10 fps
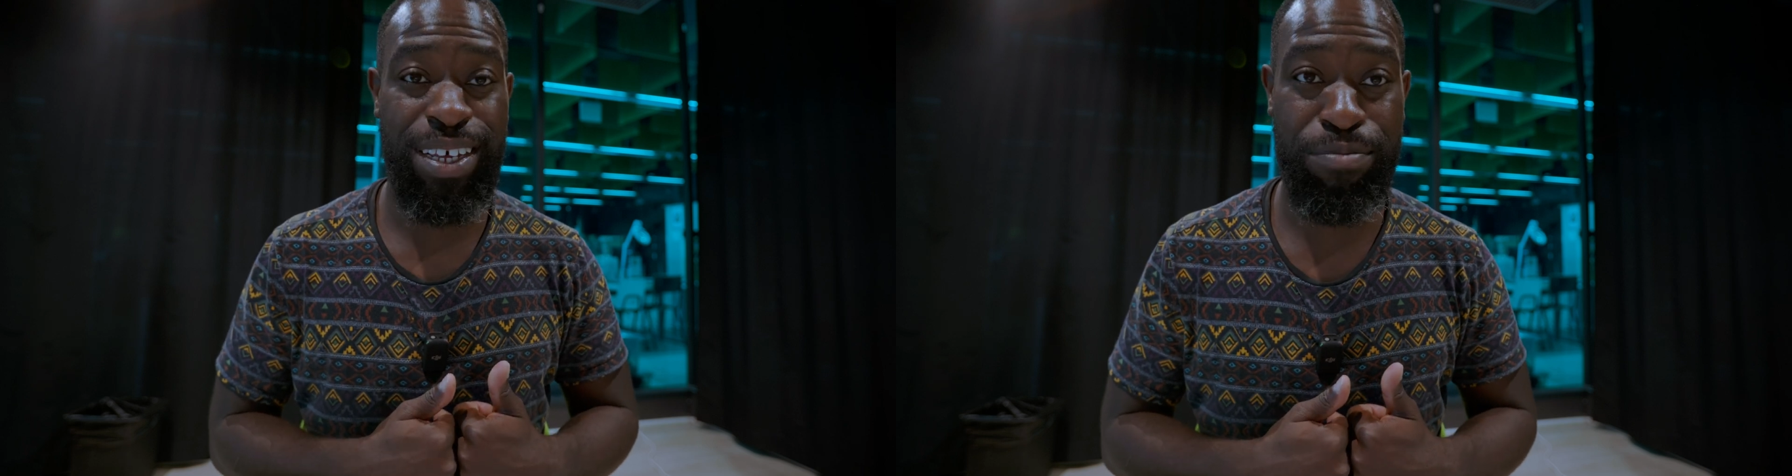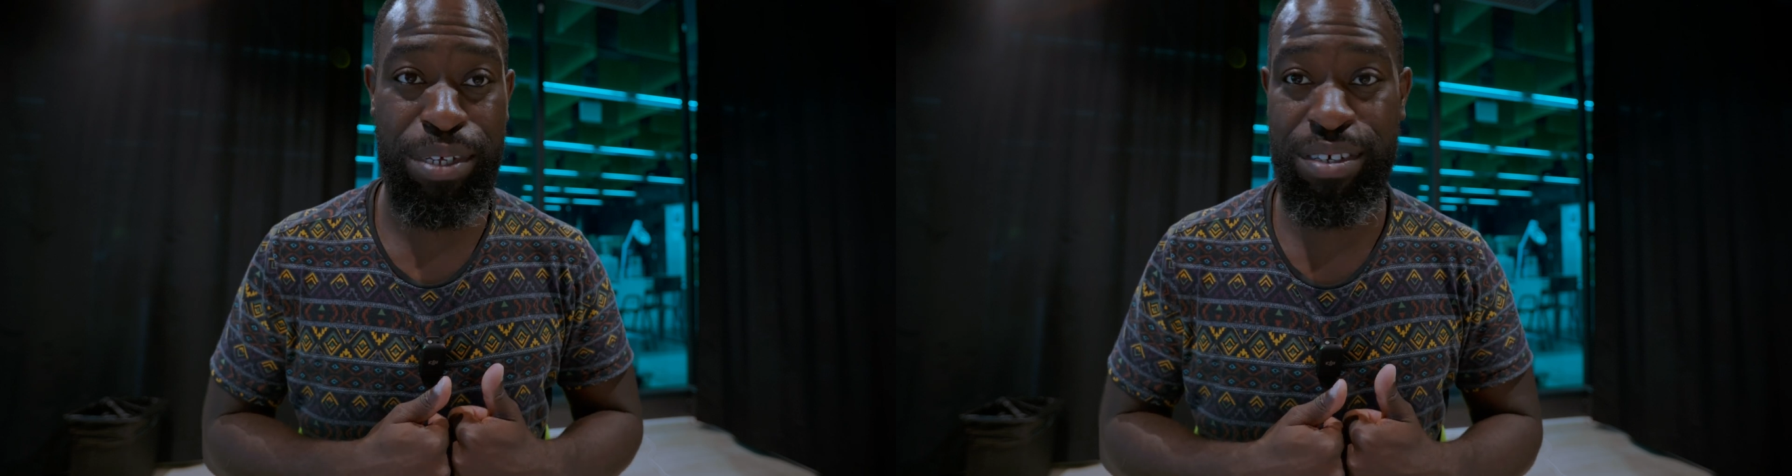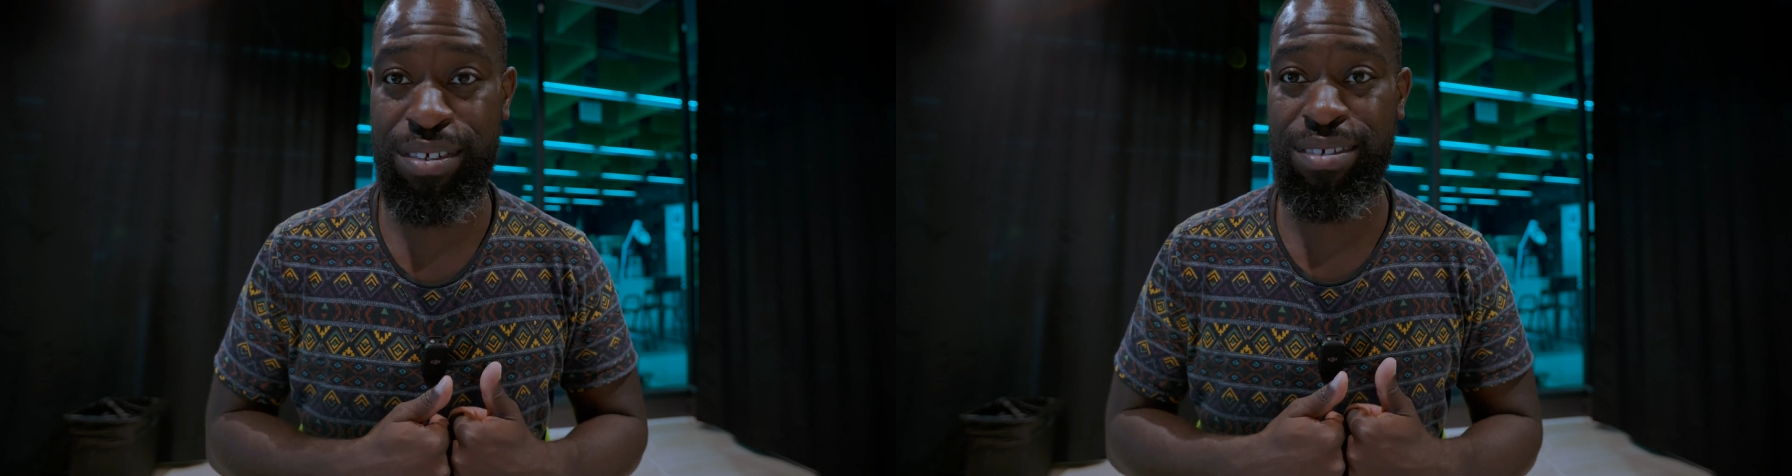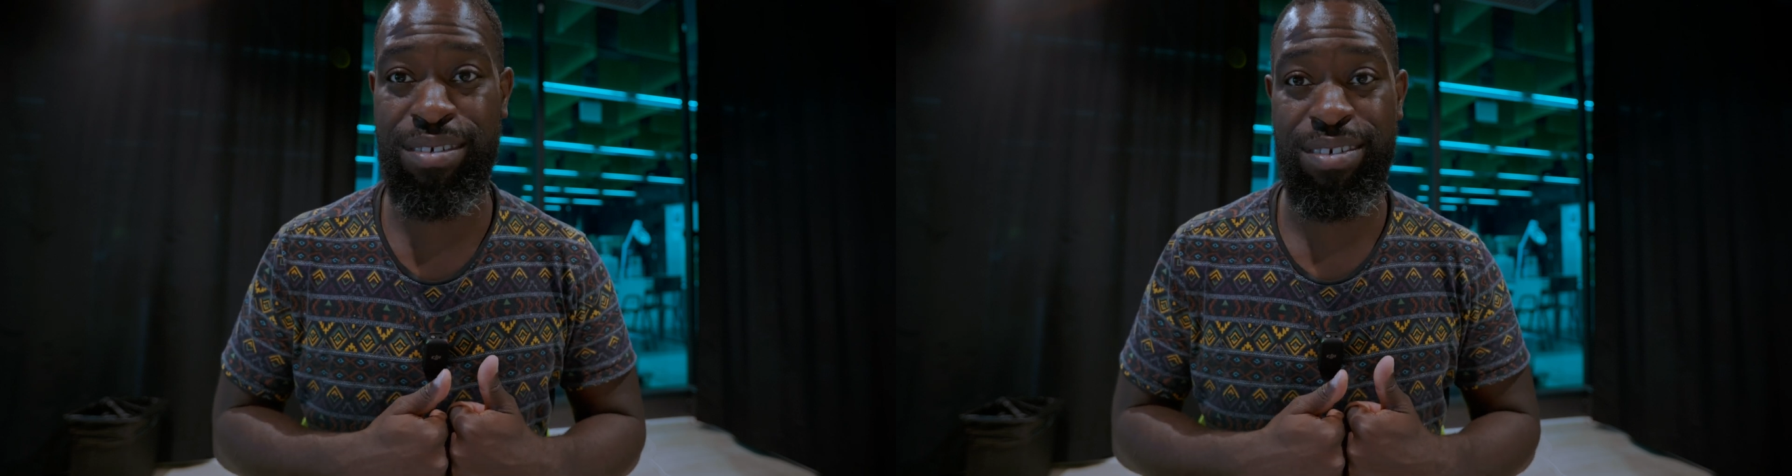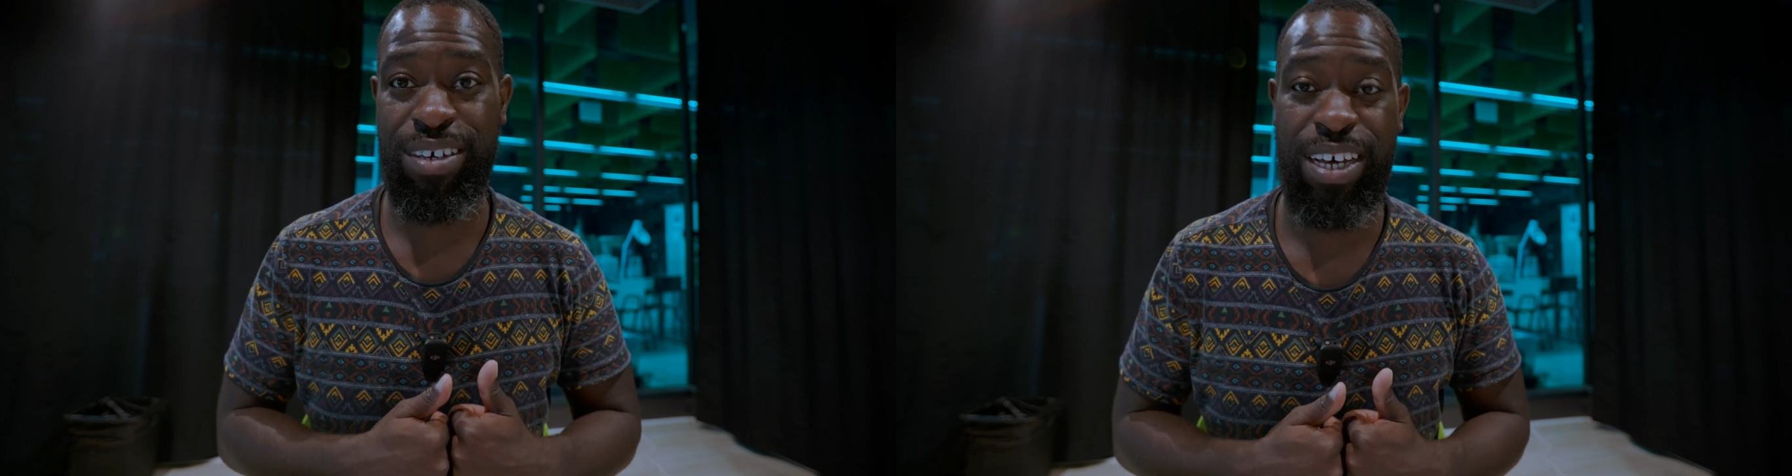
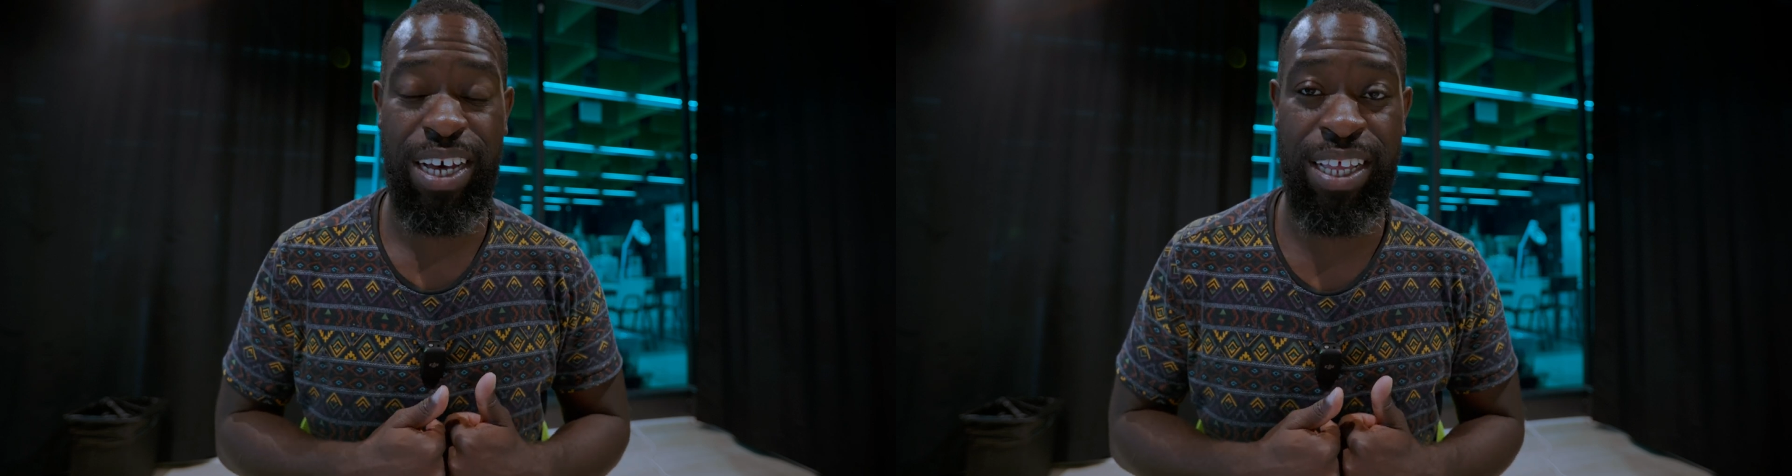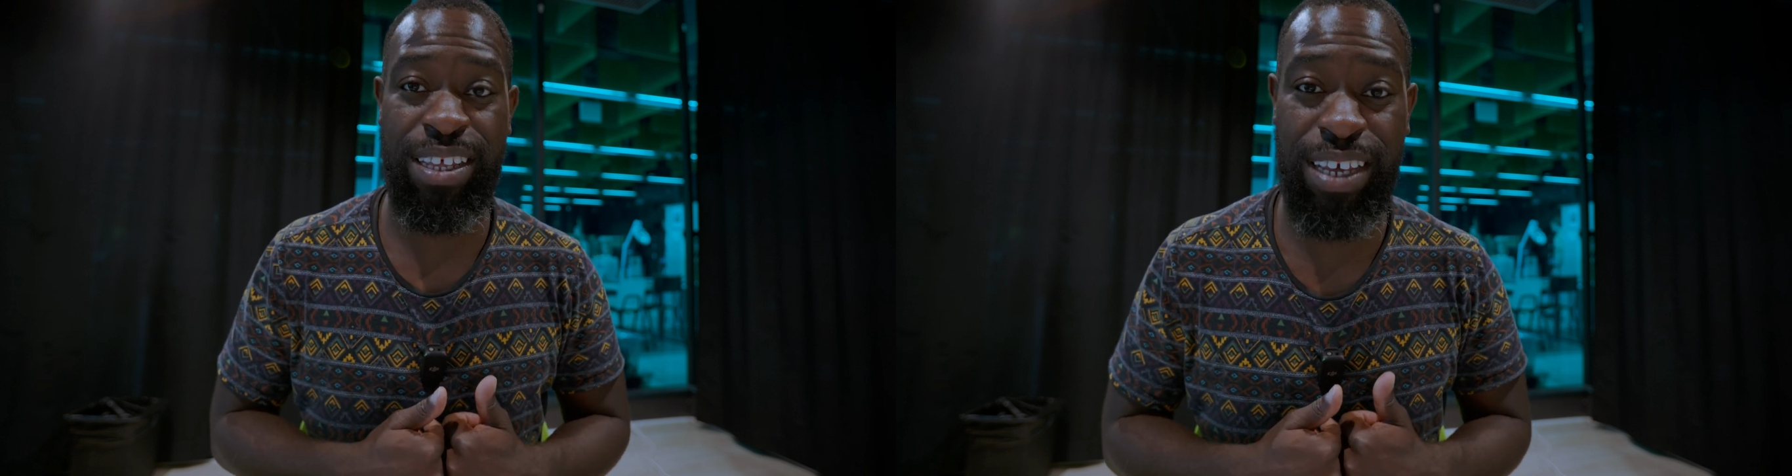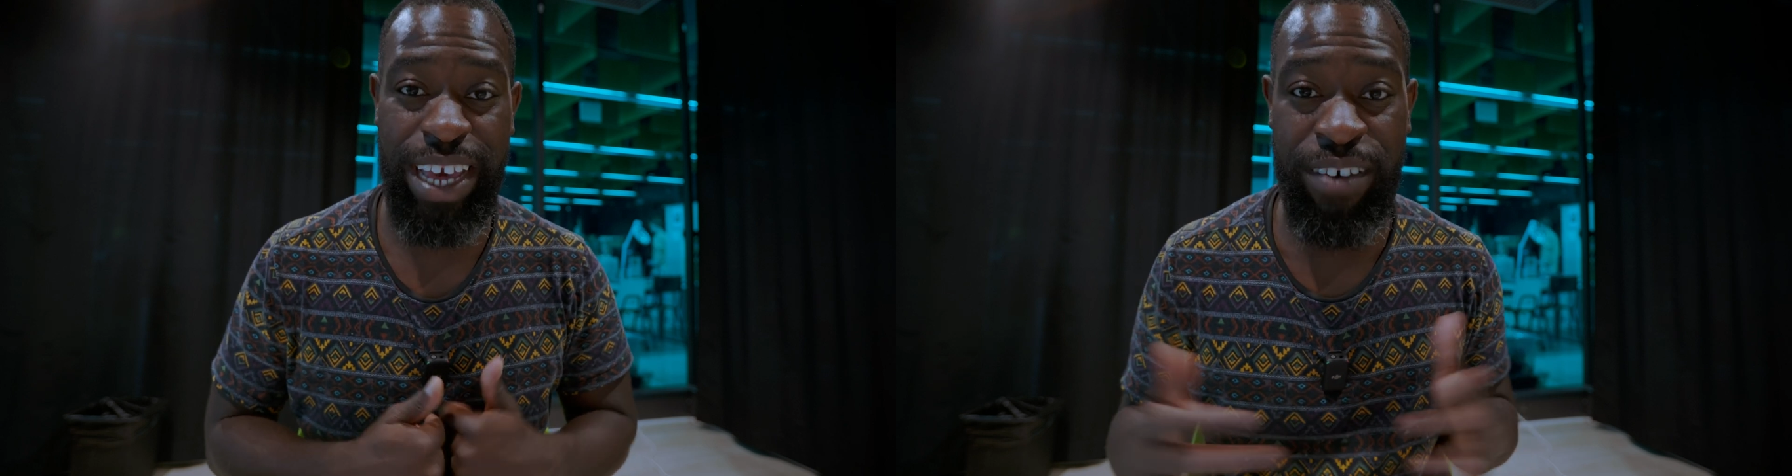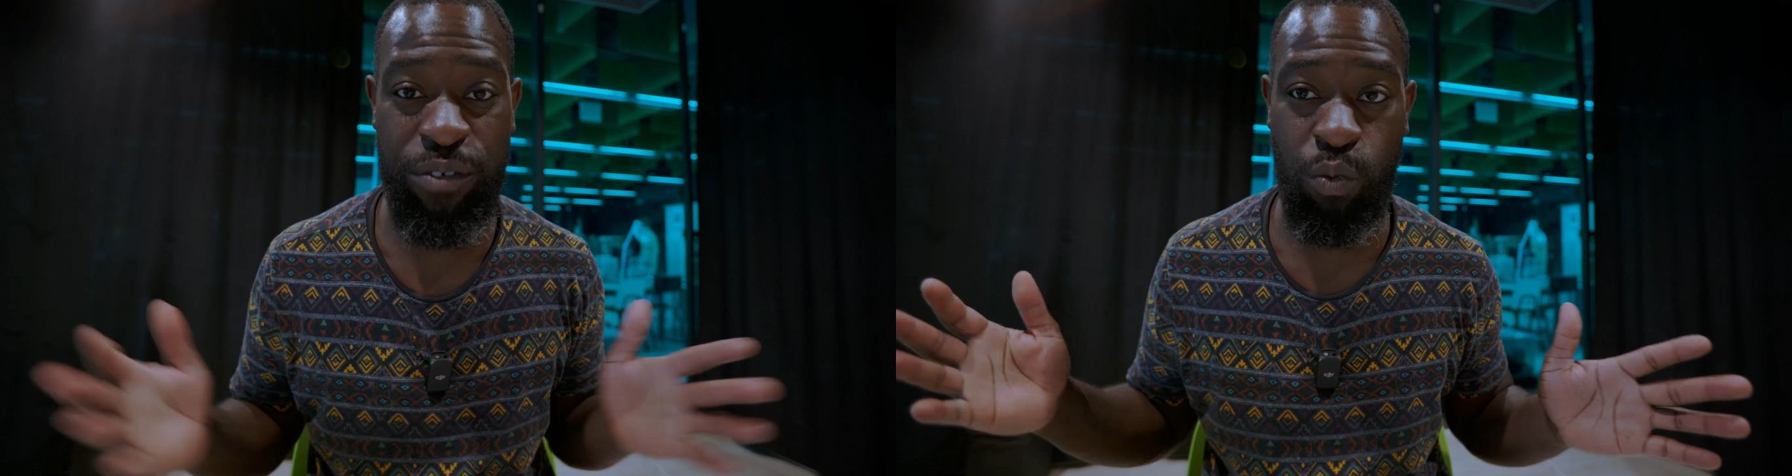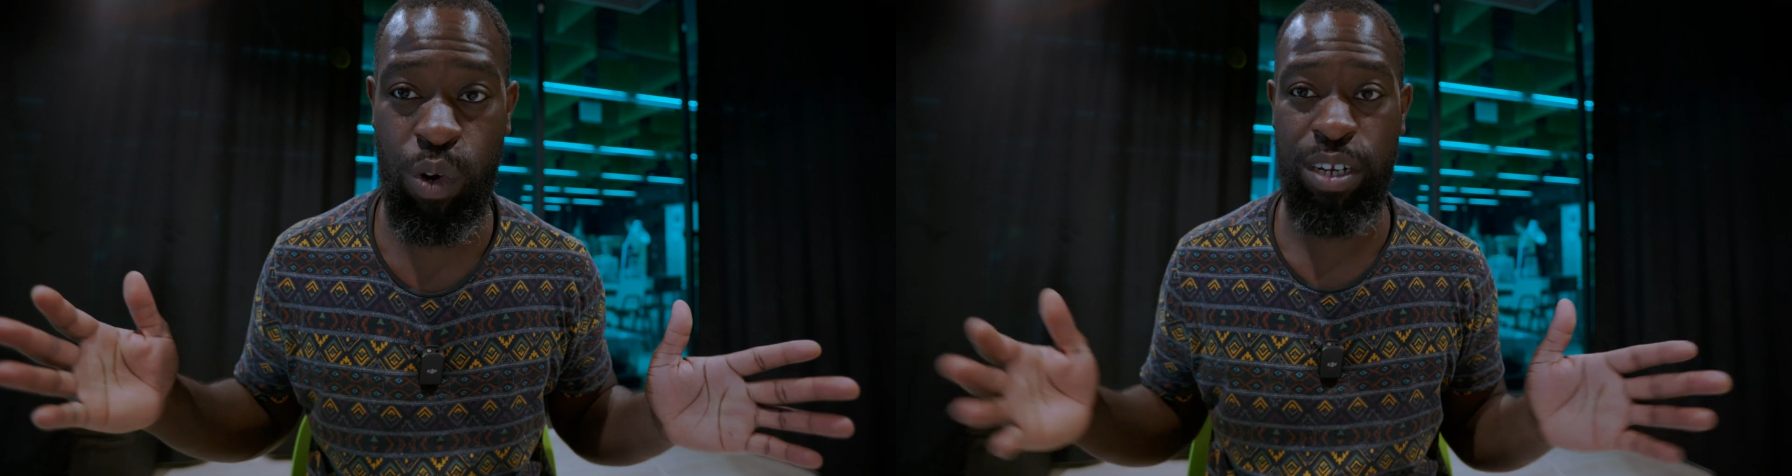because I think
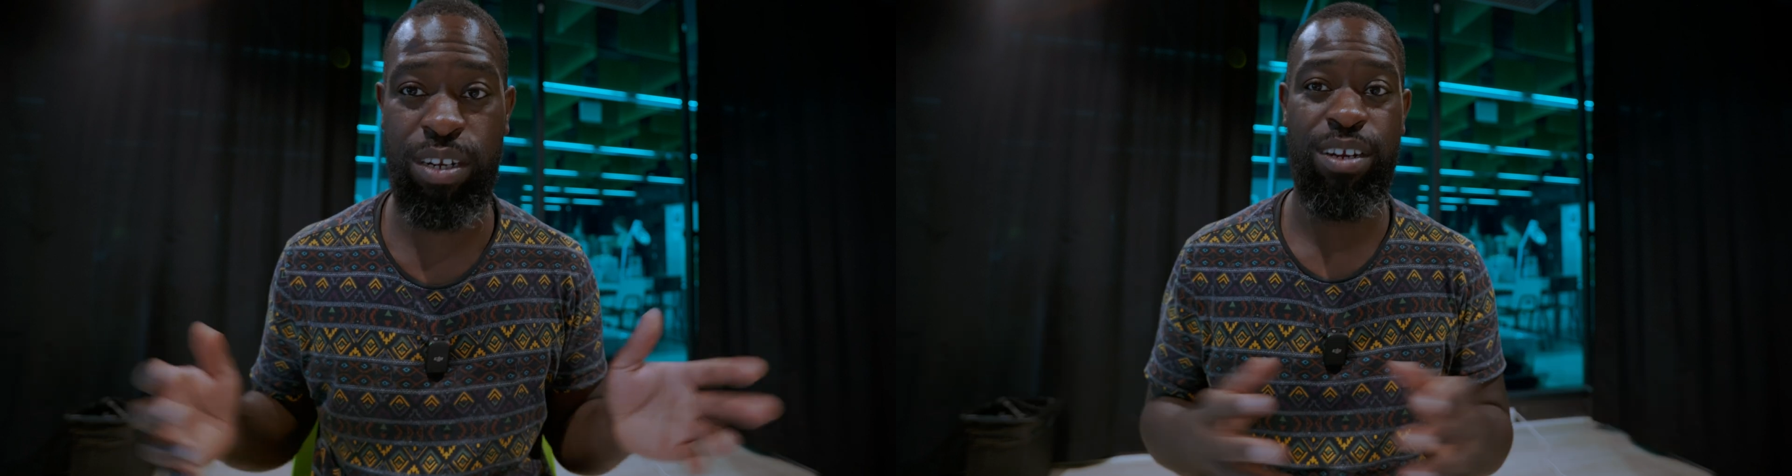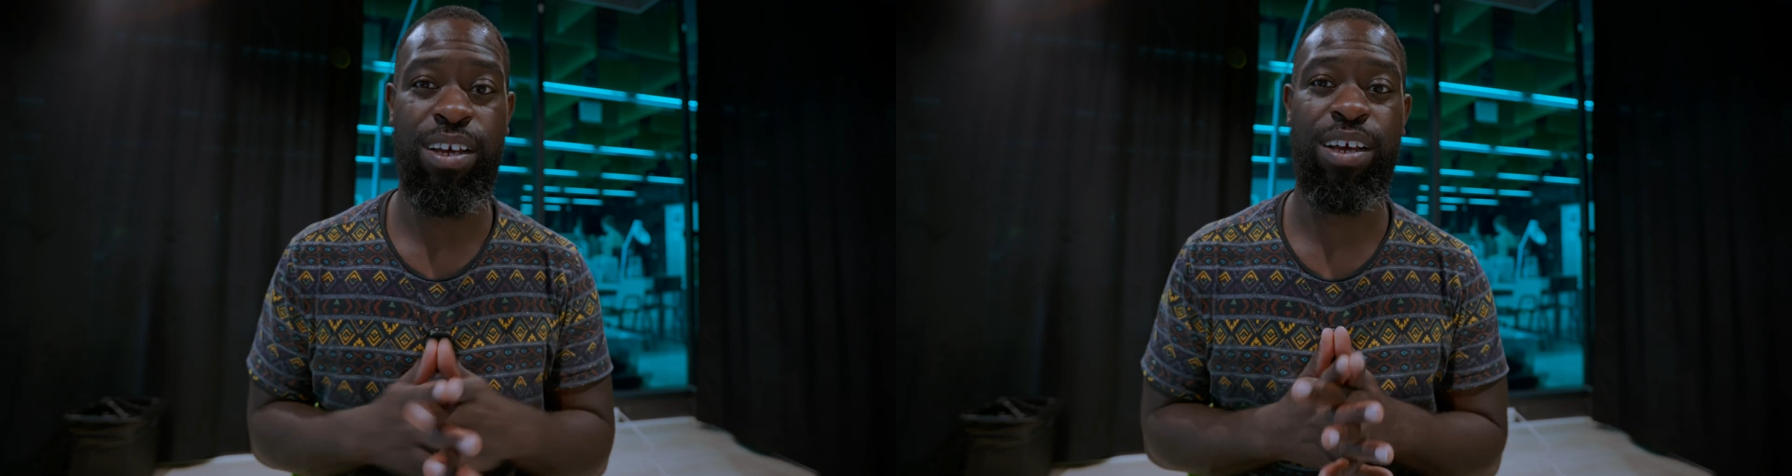everyone